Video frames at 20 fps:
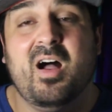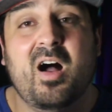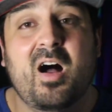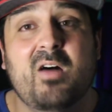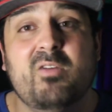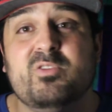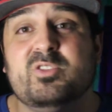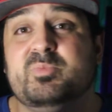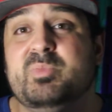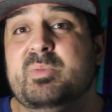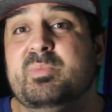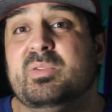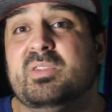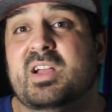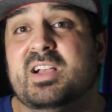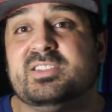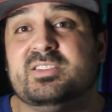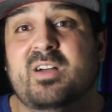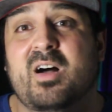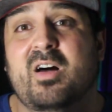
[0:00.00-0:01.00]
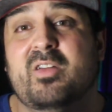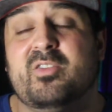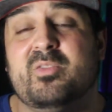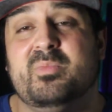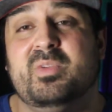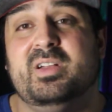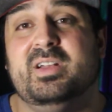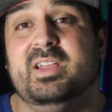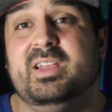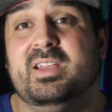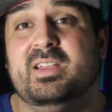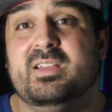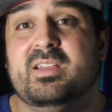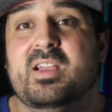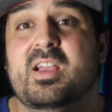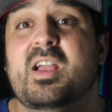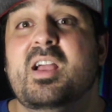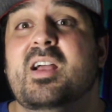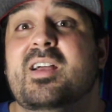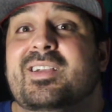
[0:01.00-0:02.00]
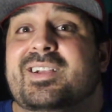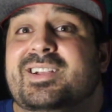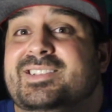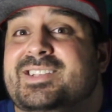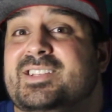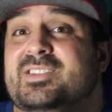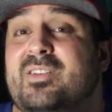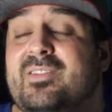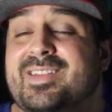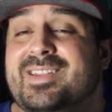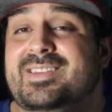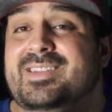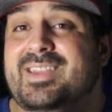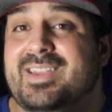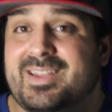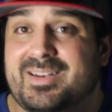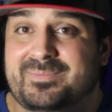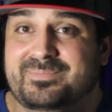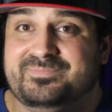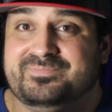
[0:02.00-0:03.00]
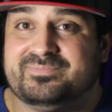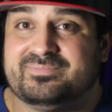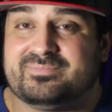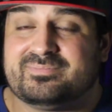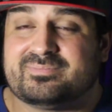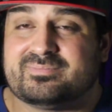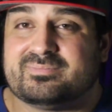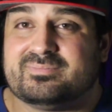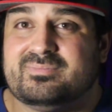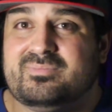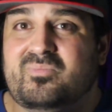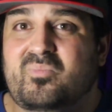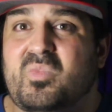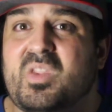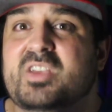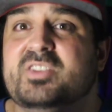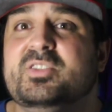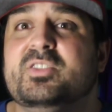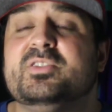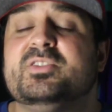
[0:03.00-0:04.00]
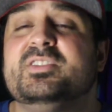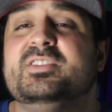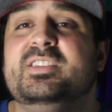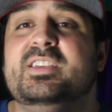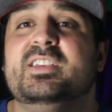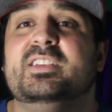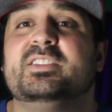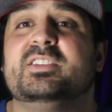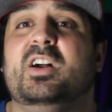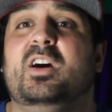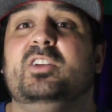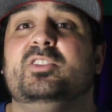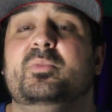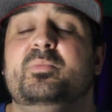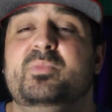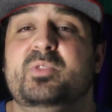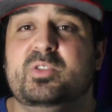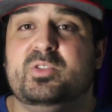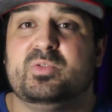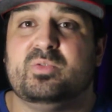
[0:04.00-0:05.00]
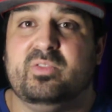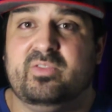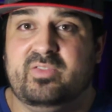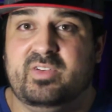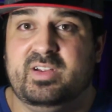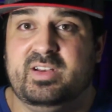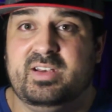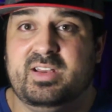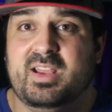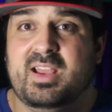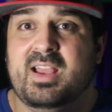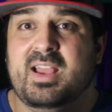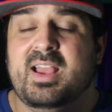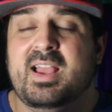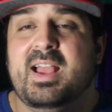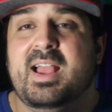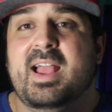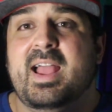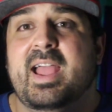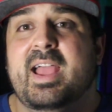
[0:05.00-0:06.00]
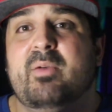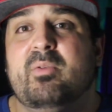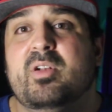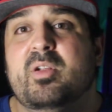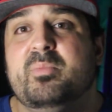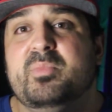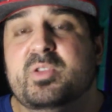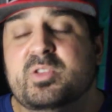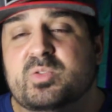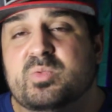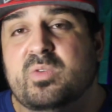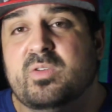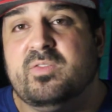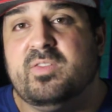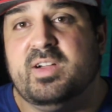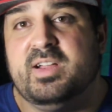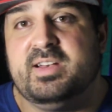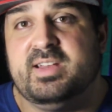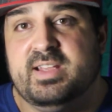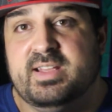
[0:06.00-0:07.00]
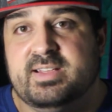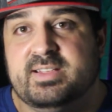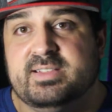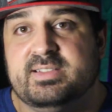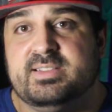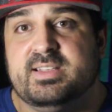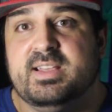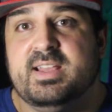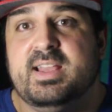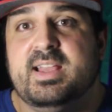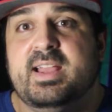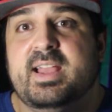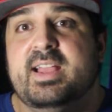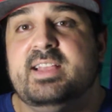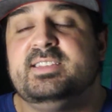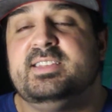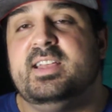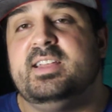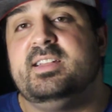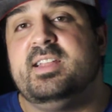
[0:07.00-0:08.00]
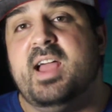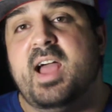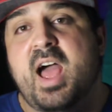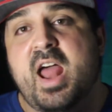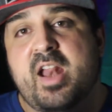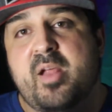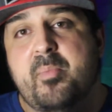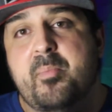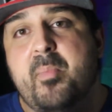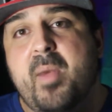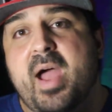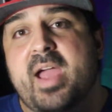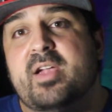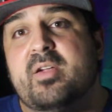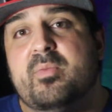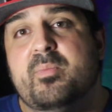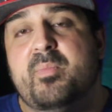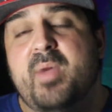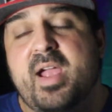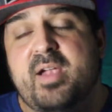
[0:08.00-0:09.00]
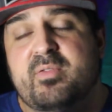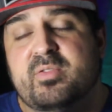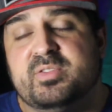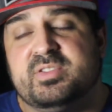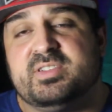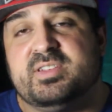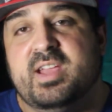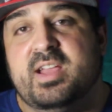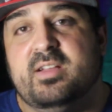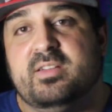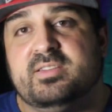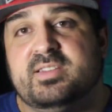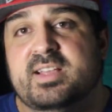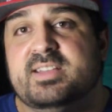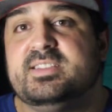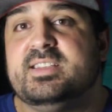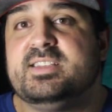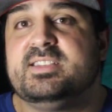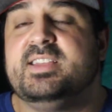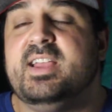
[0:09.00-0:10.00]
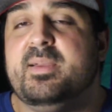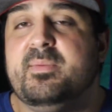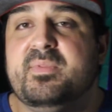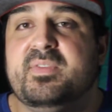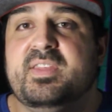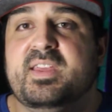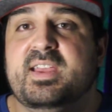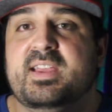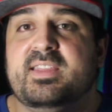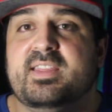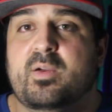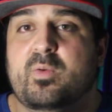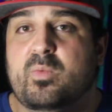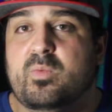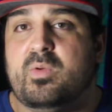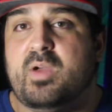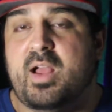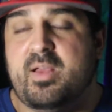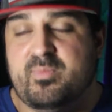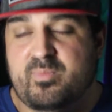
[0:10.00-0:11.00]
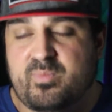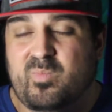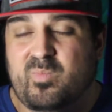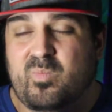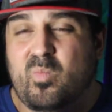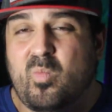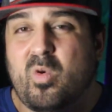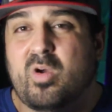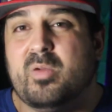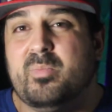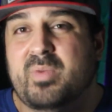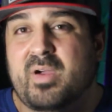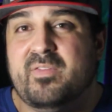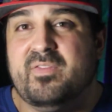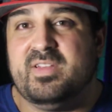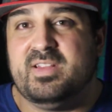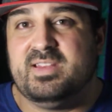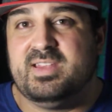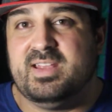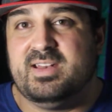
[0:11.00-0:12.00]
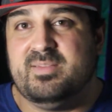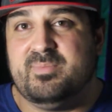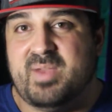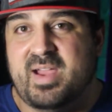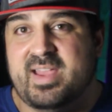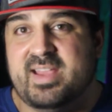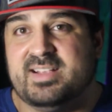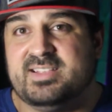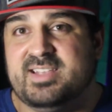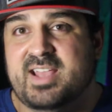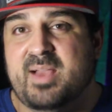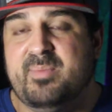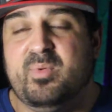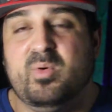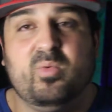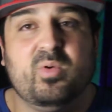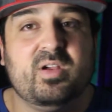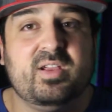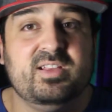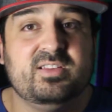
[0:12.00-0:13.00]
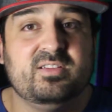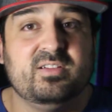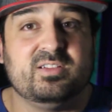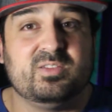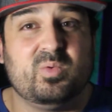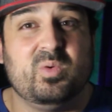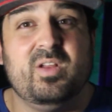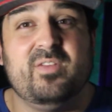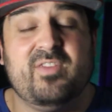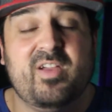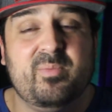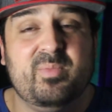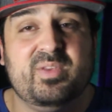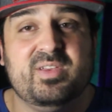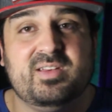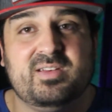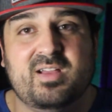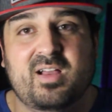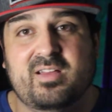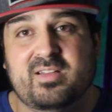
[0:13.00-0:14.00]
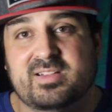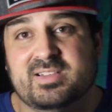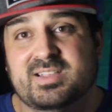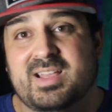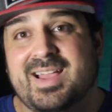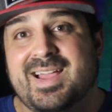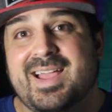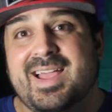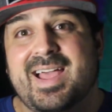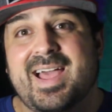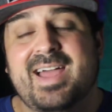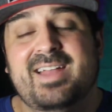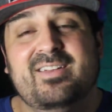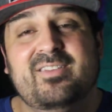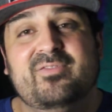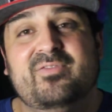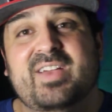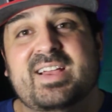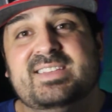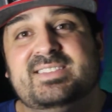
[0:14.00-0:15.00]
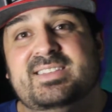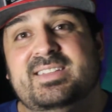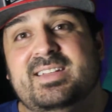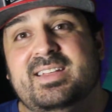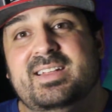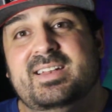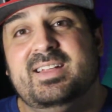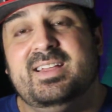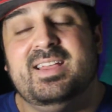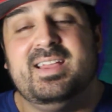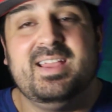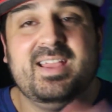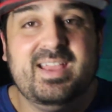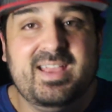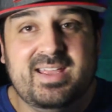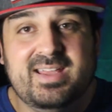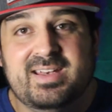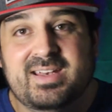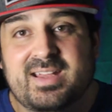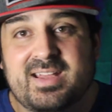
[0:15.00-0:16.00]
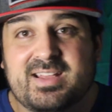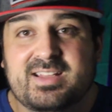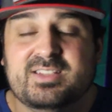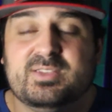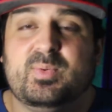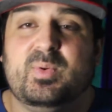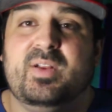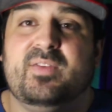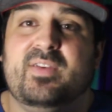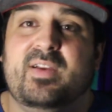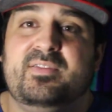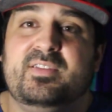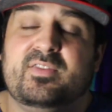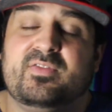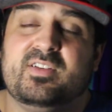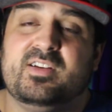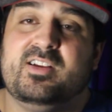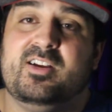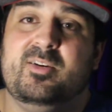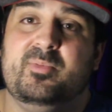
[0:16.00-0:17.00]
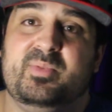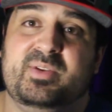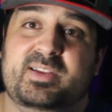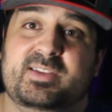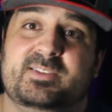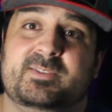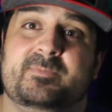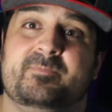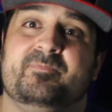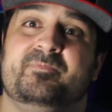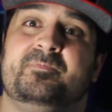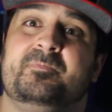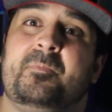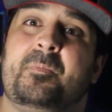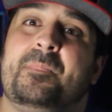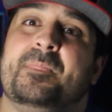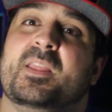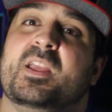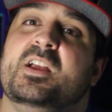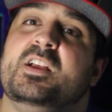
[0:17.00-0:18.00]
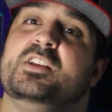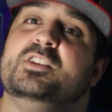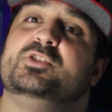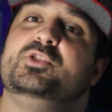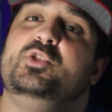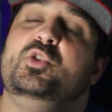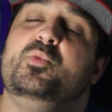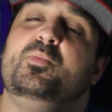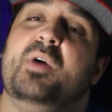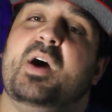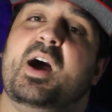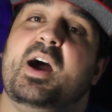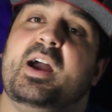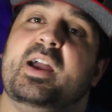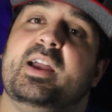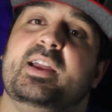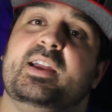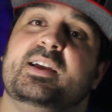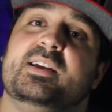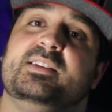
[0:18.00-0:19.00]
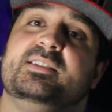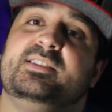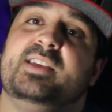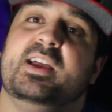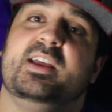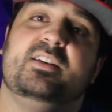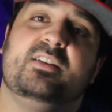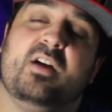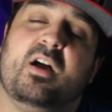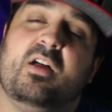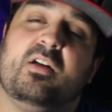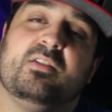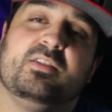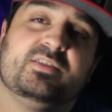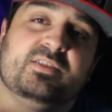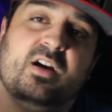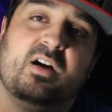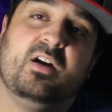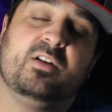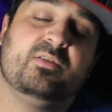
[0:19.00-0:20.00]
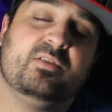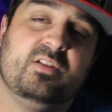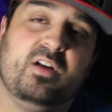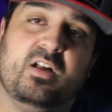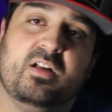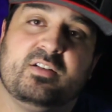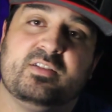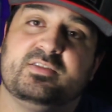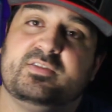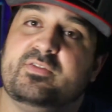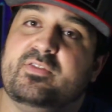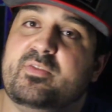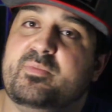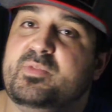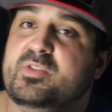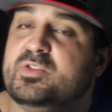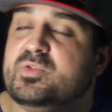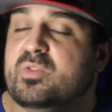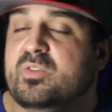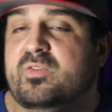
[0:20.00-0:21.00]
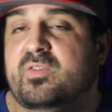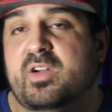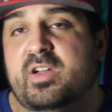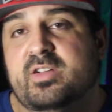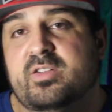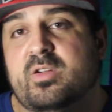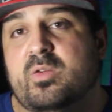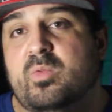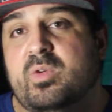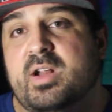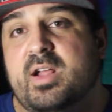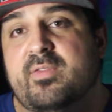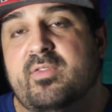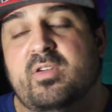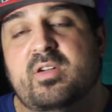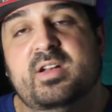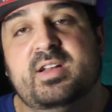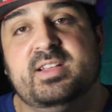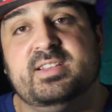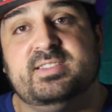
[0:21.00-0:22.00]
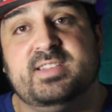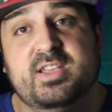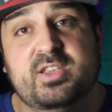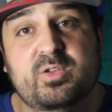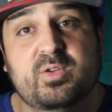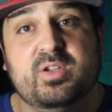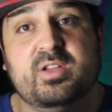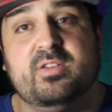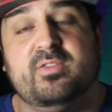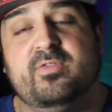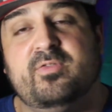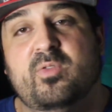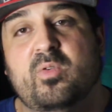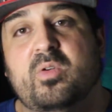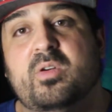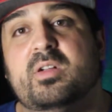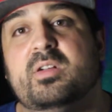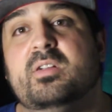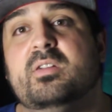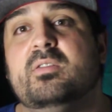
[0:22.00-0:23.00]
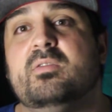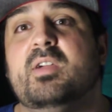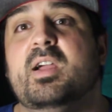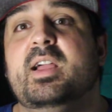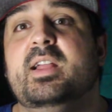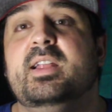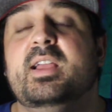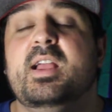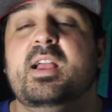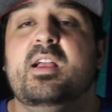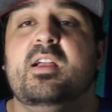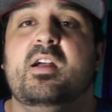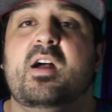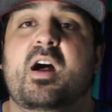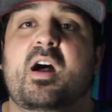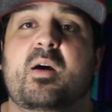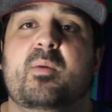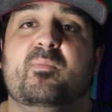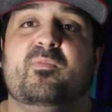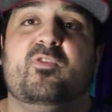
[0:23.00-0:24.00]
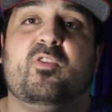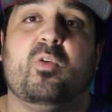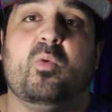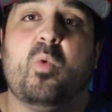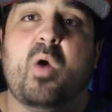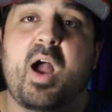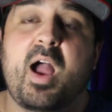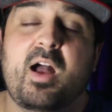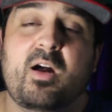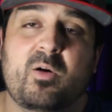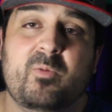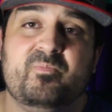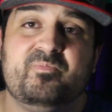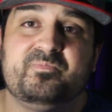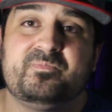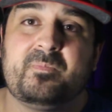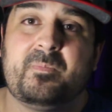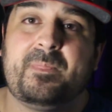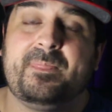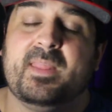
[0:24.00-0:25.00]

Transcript: all those people lost all their money because that's all they did. So there's this thing that's called a mutual fund. And what a mutual fund is it on a micro scale does the same thing that Warren Buffett did in my example, where he took $25 million and invested it in 25 different companies. So you buy $10, $100 of a mutual fund, or whatever it is that you can afford, right? For a while,